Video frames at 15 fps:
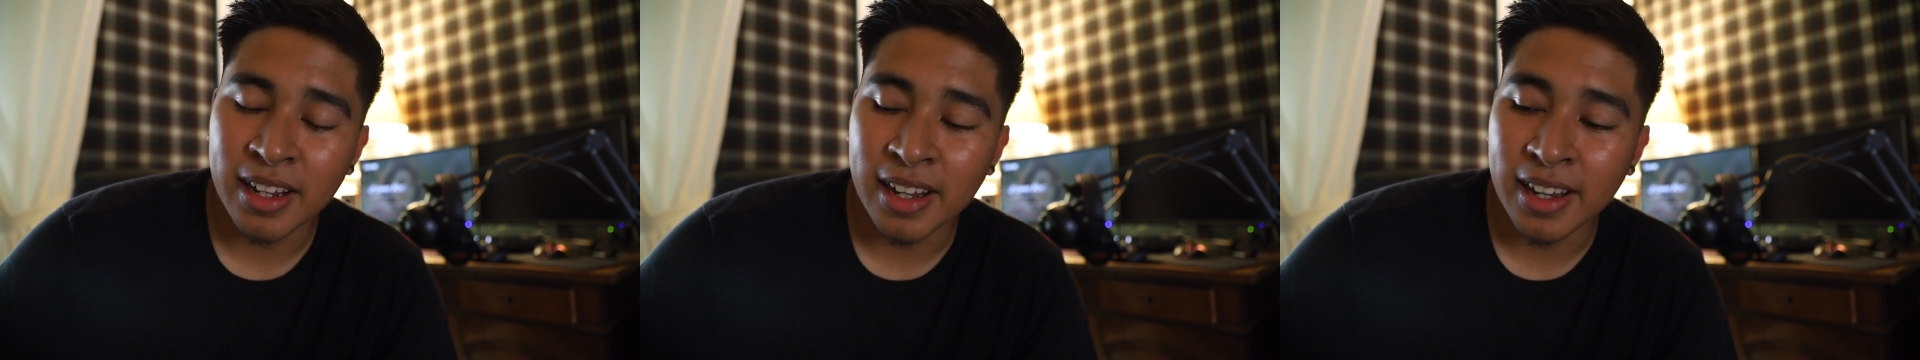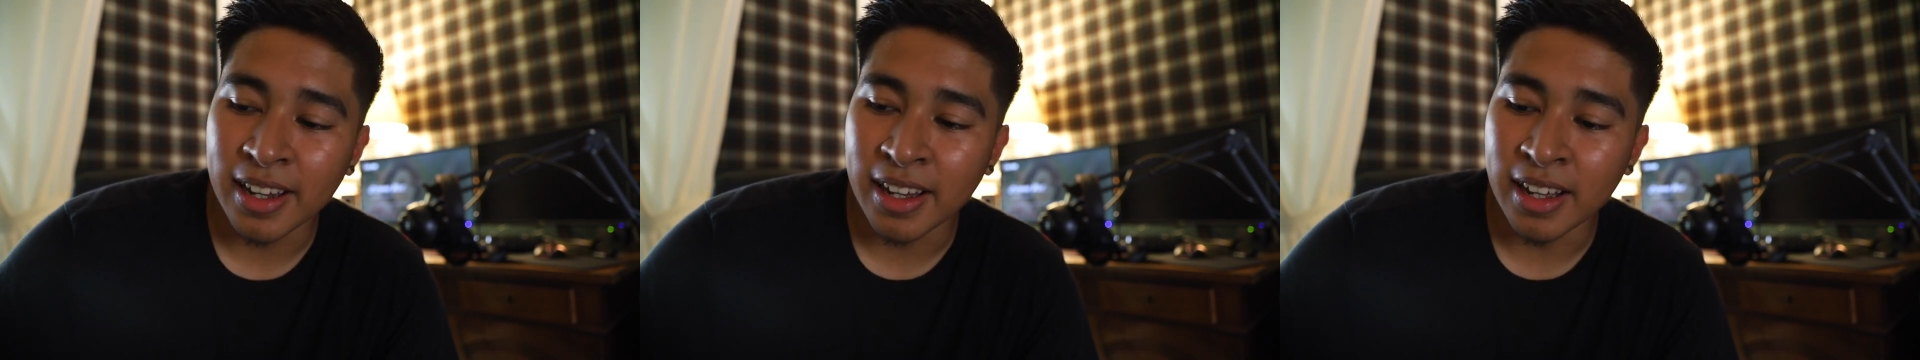
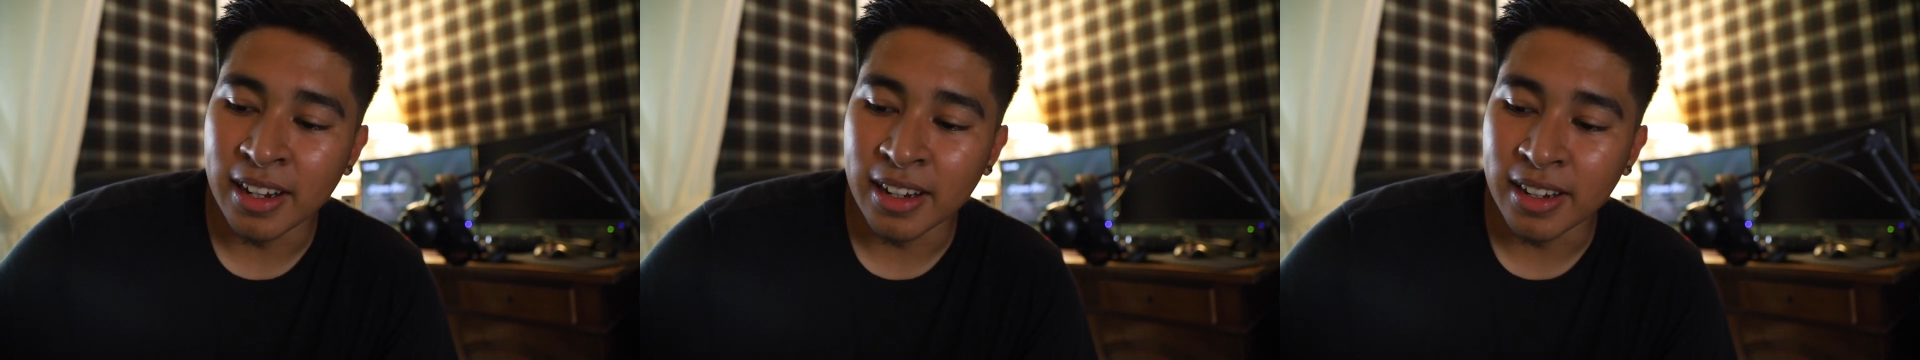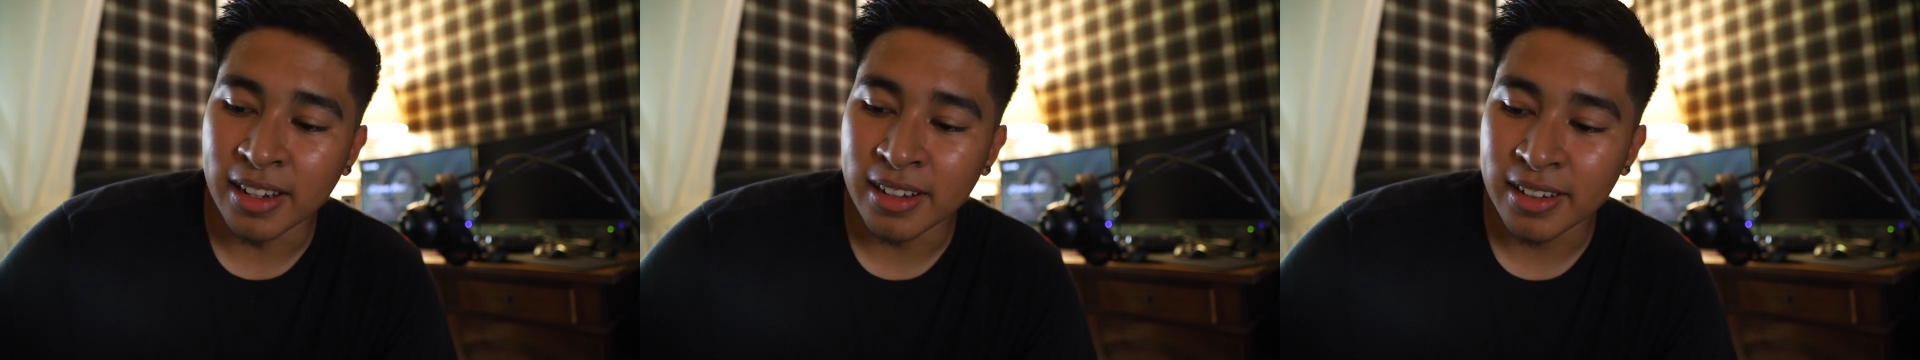
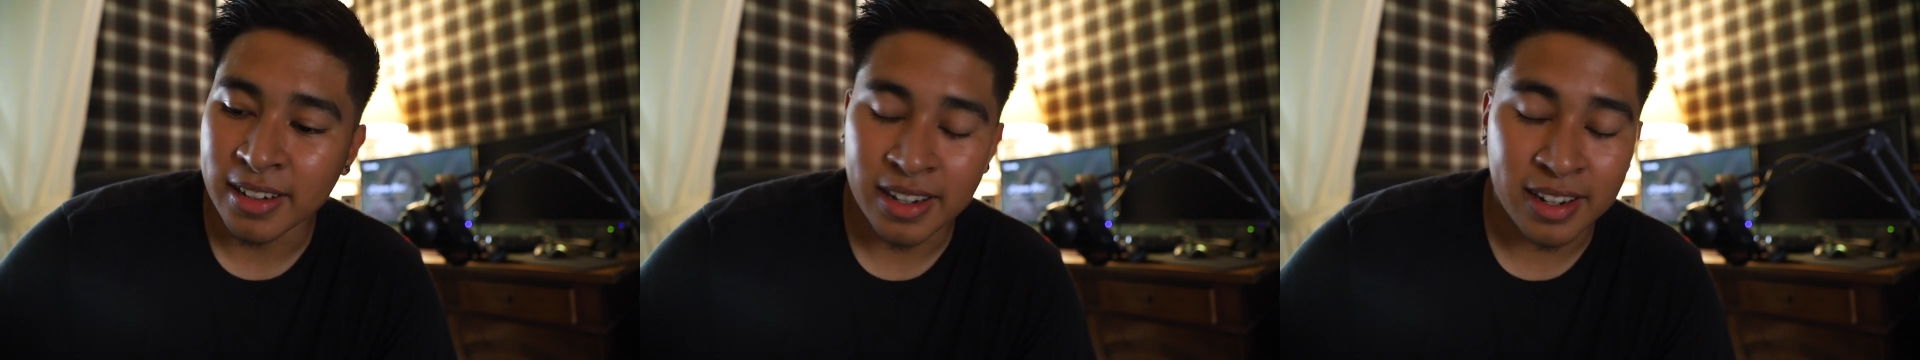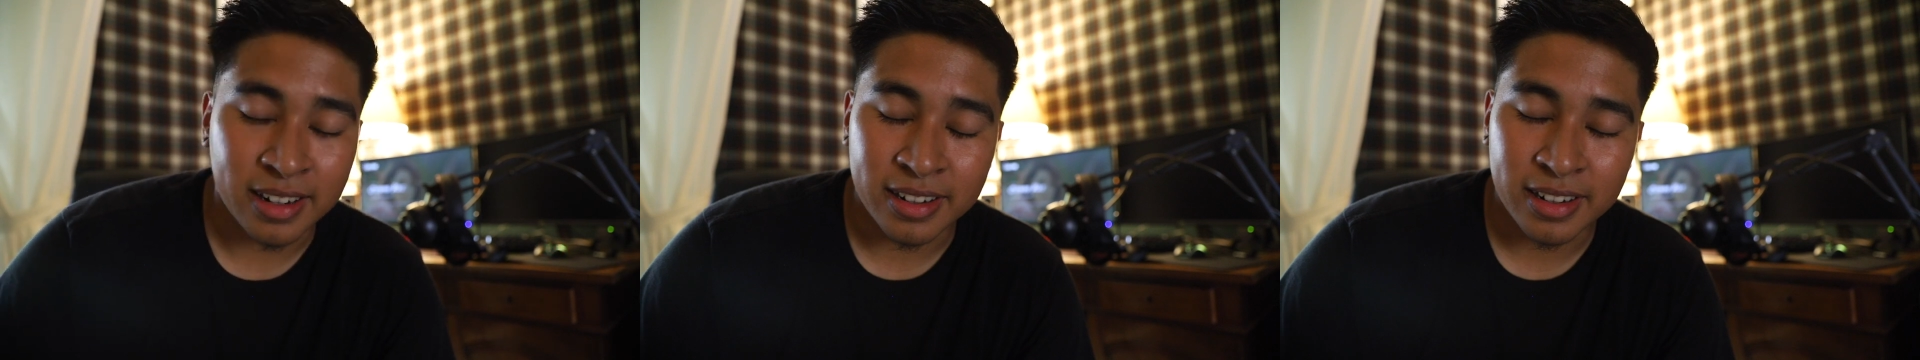And
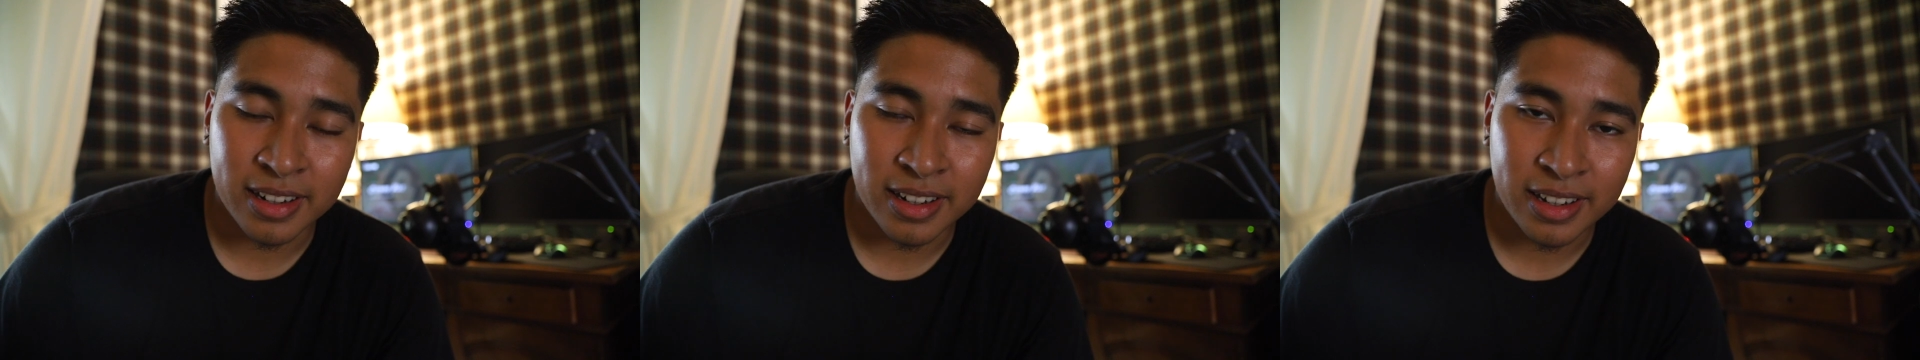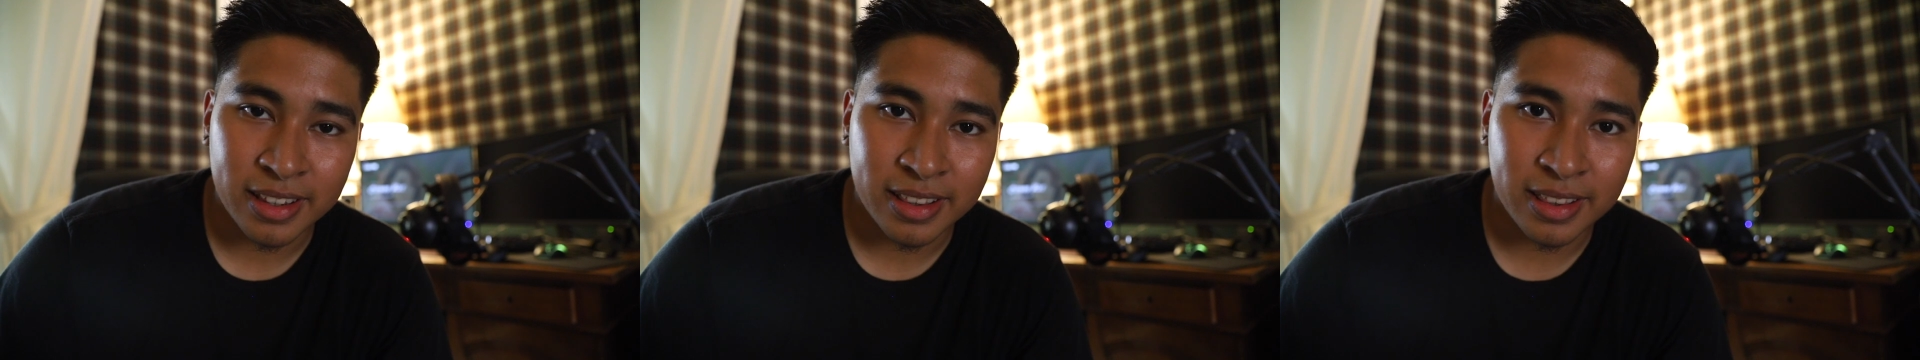yeah,
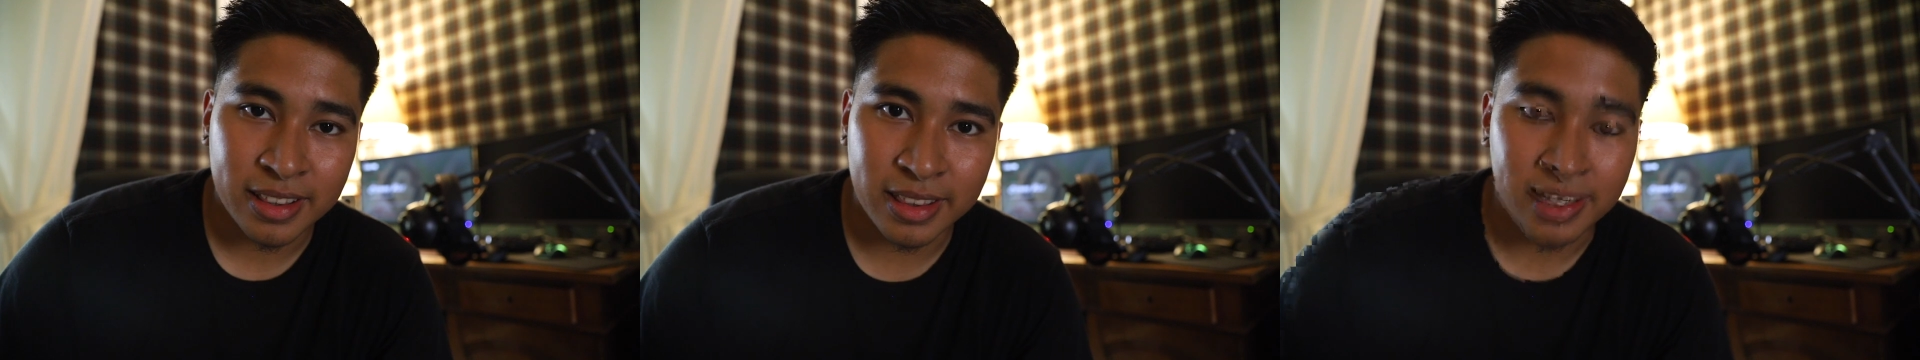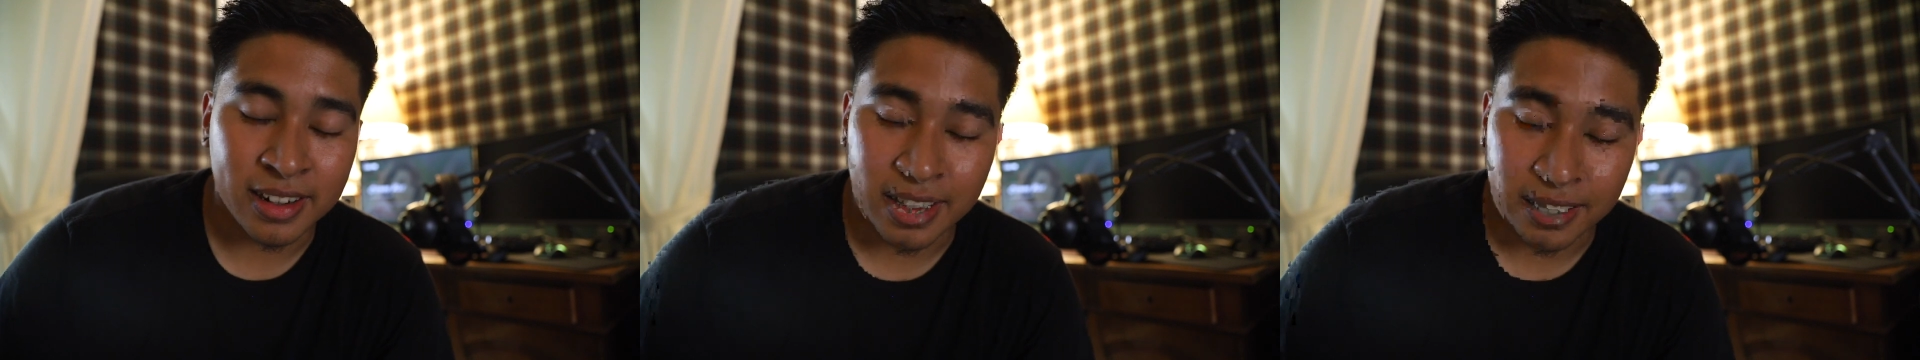
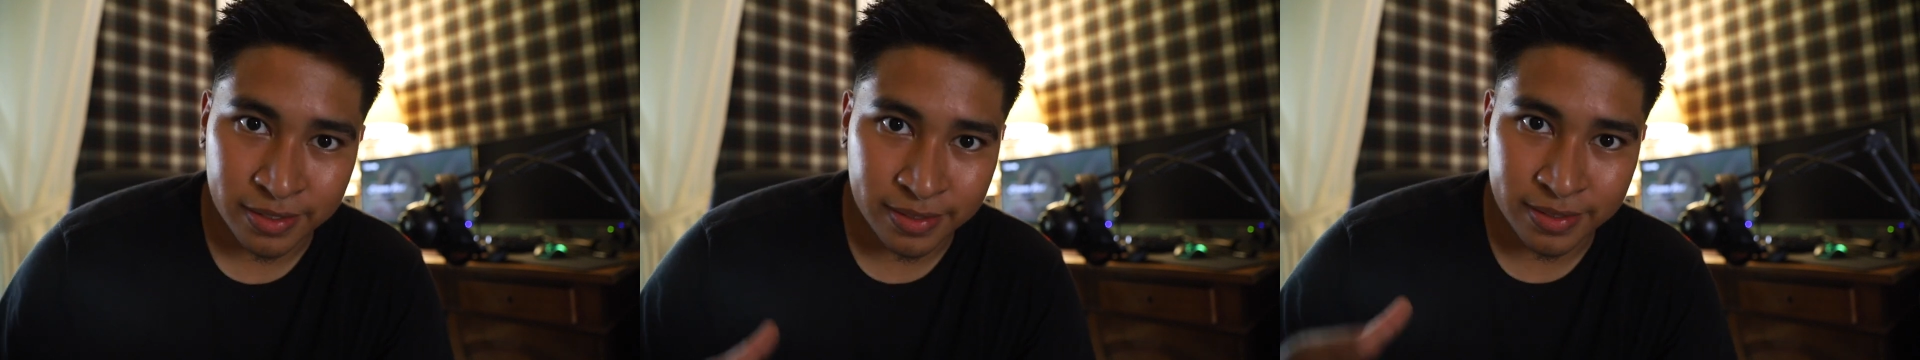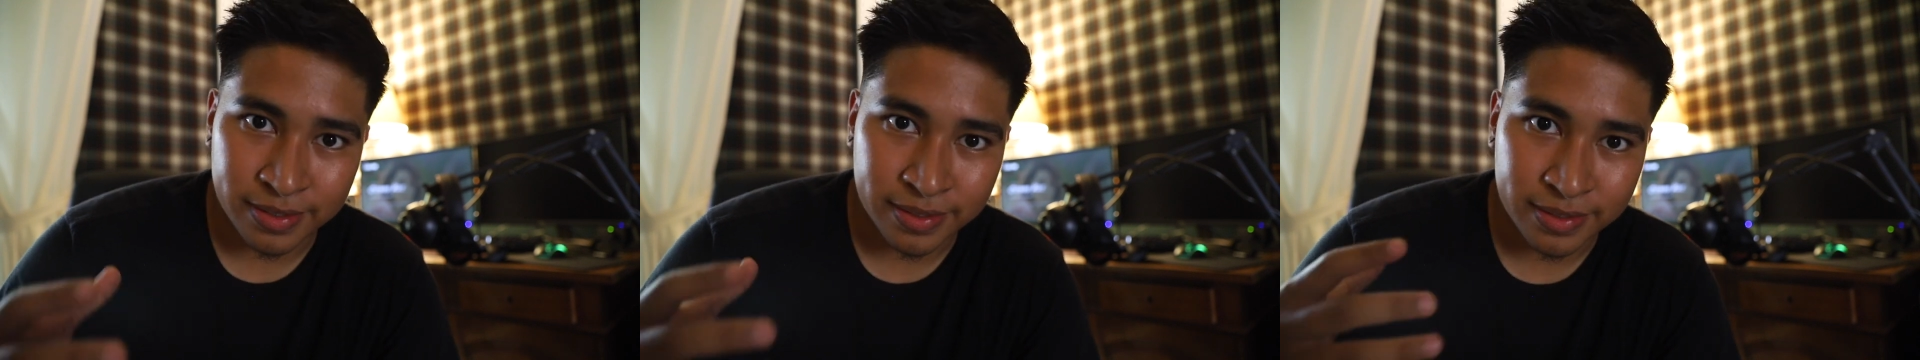
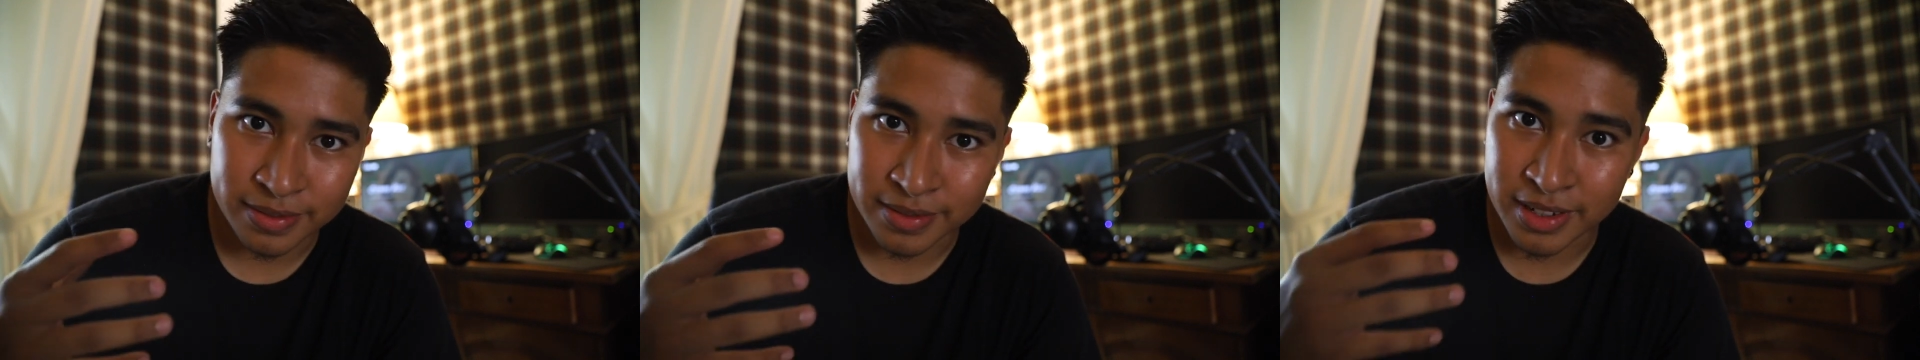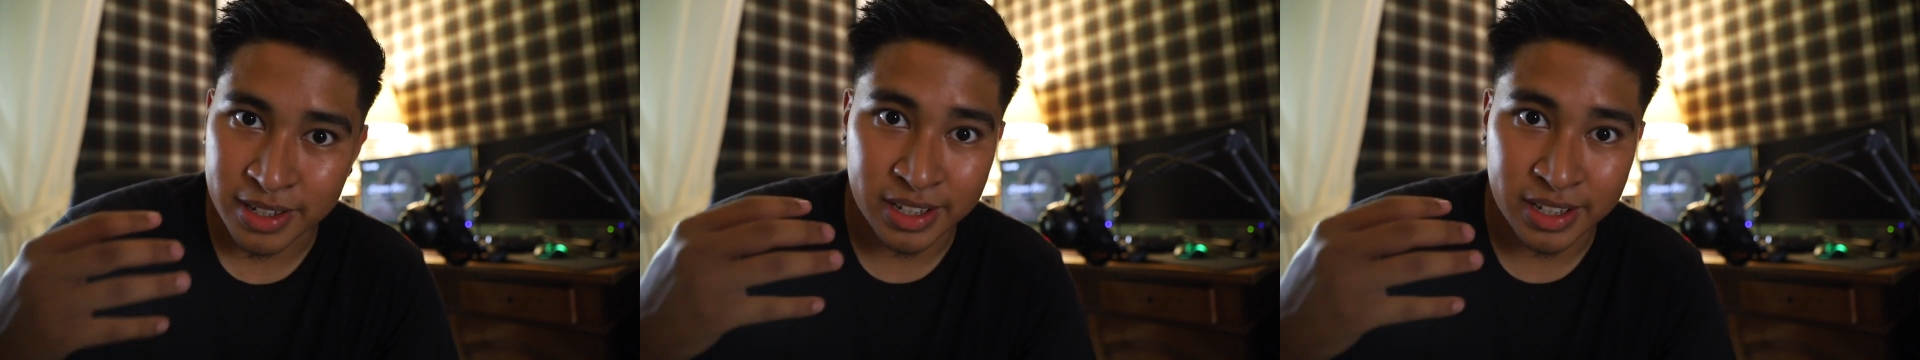life